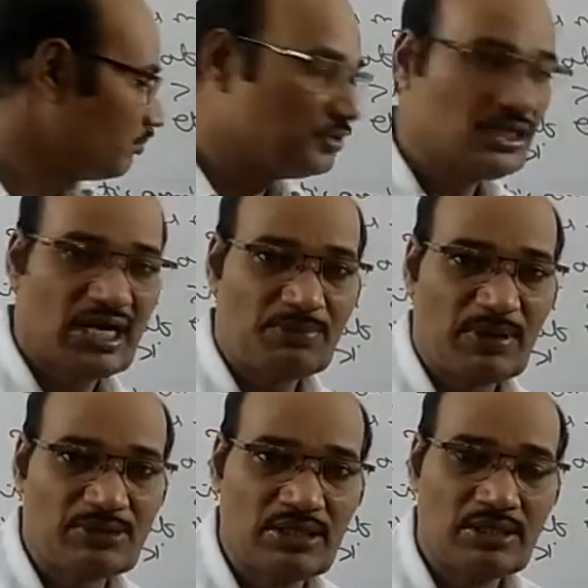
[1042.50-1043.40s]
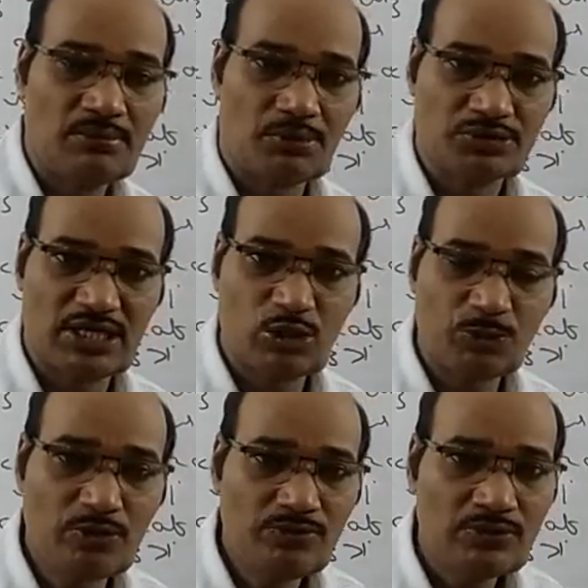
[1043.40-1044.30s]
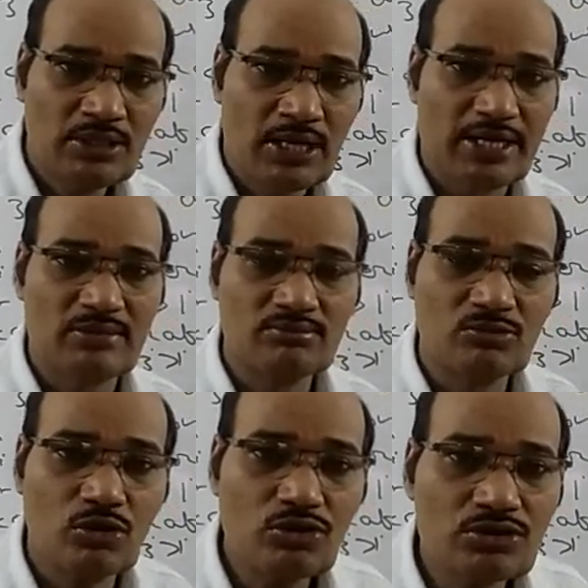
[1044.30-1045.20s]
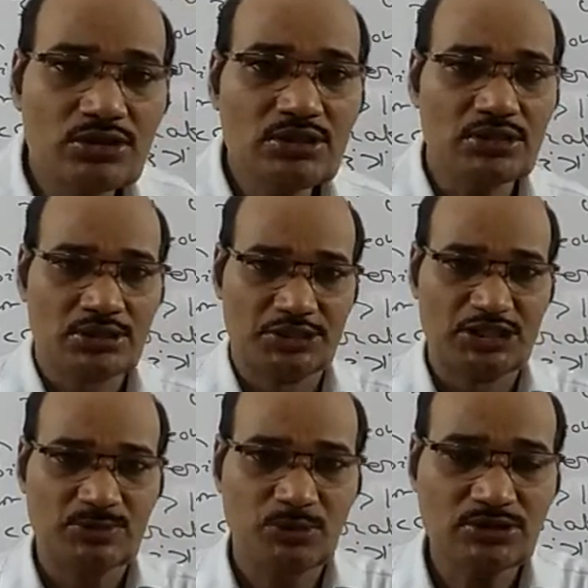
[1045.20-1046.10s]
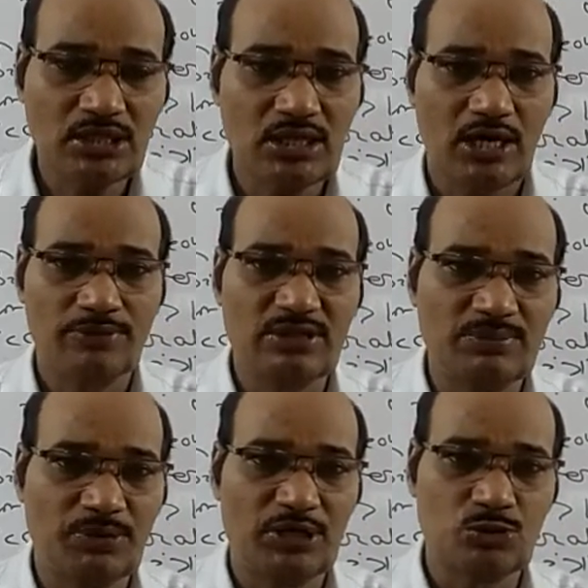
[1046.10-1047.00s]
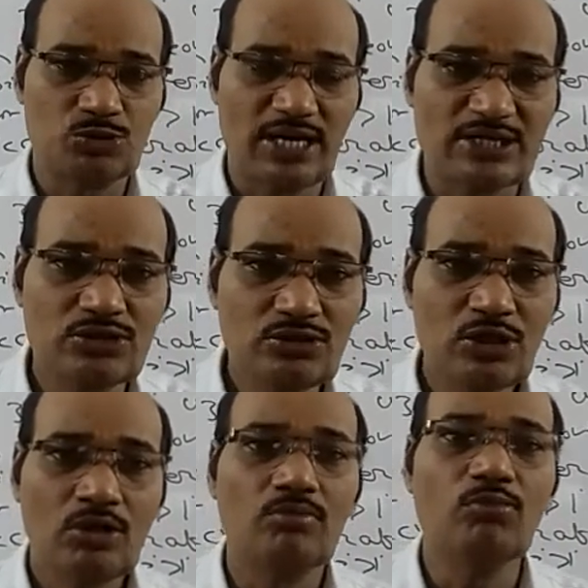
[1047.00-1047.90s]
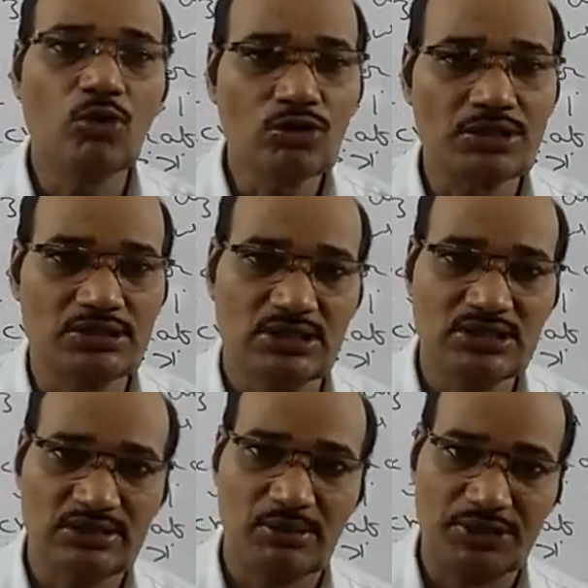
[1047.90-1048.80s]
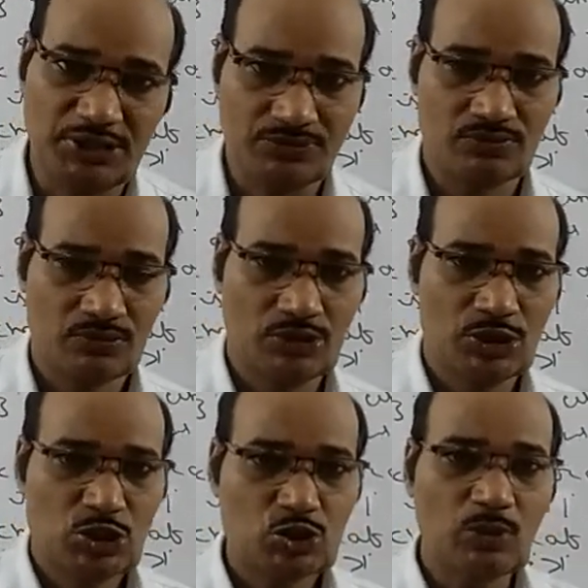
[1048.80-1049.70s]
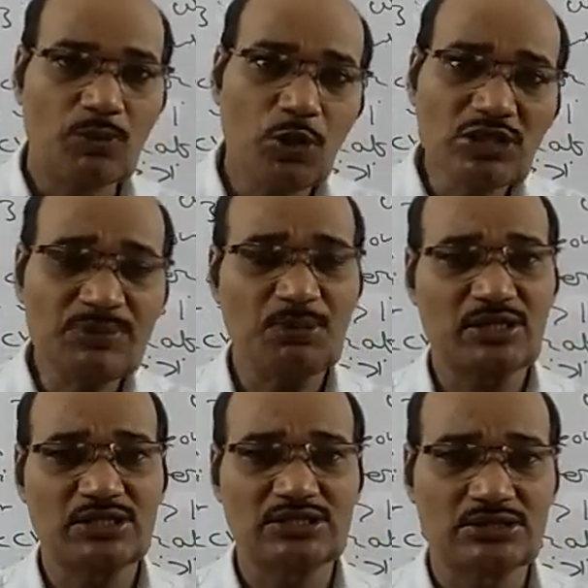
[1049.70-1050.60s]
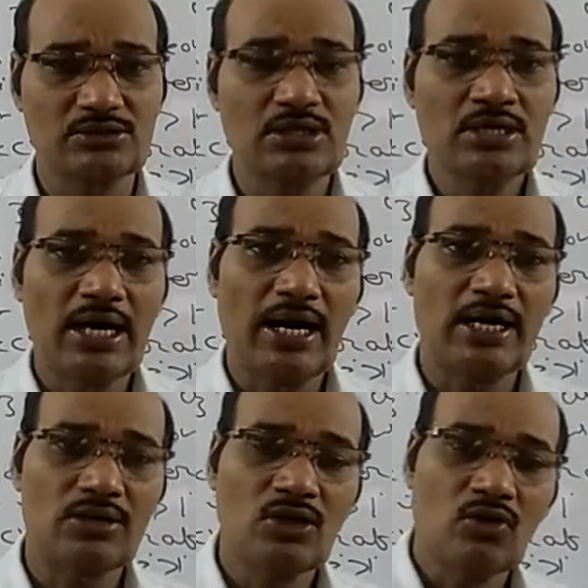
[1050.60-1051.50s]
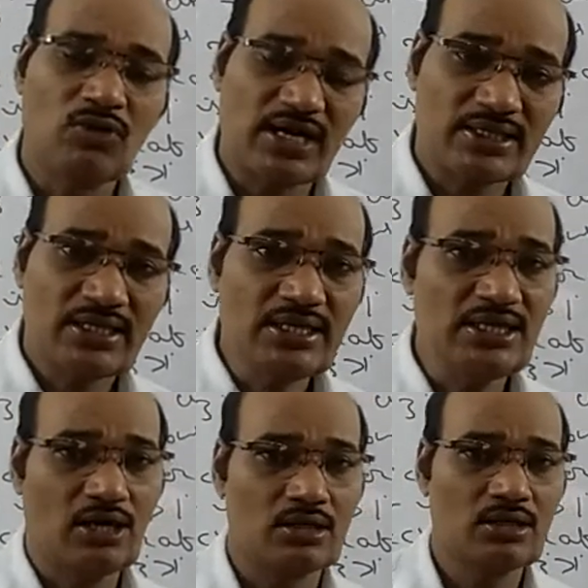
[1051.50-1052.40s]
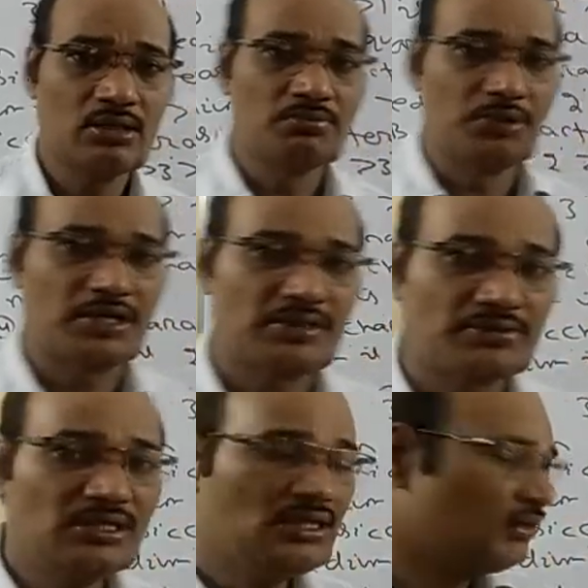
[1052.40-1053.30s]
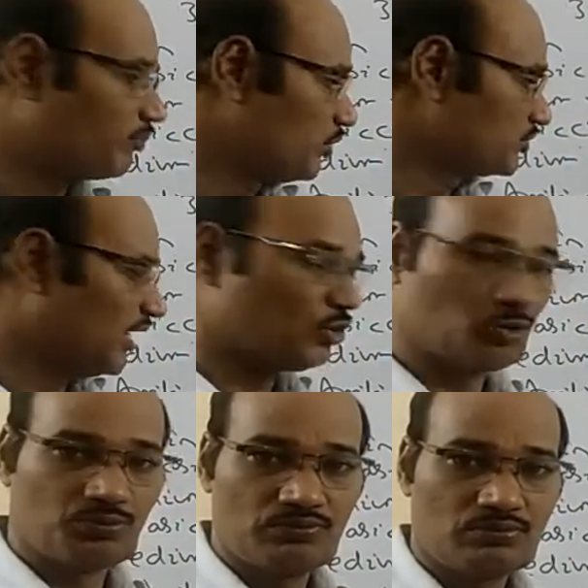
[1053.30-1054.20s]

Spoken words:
with the help of the plus I group, and more the dispersal of the positive charge, more it has stability. So both the factors are working here because of the plus I group.